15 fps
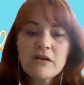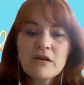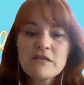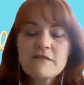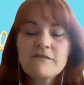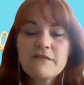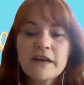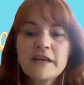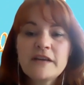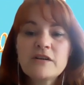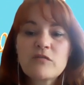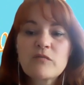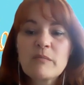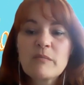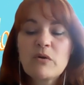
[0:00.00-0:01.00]
on the
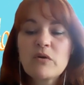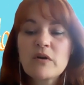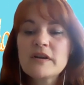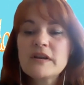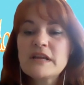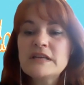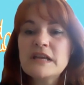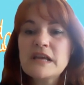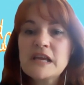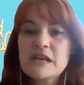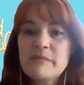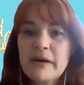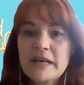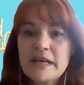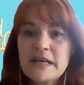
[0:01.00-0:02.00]
final report in
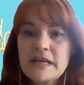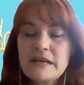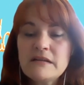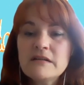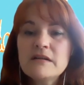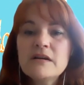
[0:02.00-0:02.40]
eBuddy